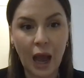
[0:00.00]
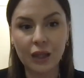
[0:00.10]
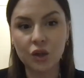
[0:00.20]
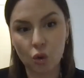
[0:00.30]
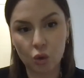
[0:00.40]

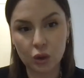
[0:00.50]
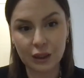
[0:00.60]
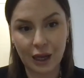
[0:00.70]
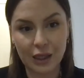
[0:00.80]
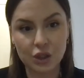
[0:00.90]
either
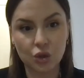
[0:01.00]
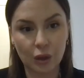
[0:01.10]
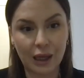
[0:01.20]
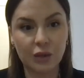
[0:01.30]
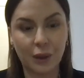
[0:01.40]
organized
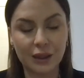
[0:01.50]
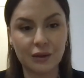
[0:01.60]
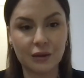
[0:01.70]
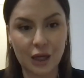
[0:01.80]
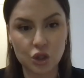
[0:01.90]
or led by
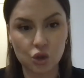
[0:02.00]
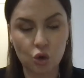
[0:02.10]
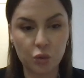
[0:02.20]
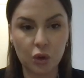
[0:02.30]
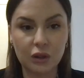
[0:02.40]
the
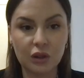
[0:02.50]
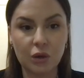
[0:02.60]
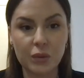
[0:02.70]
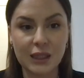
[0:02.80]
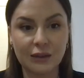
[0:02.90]
international community
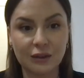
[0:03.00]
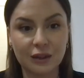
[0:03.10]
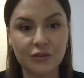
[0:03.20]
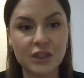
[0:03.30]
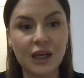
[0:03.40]

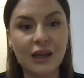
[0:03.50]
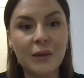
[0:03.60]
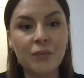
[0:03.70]
representatives.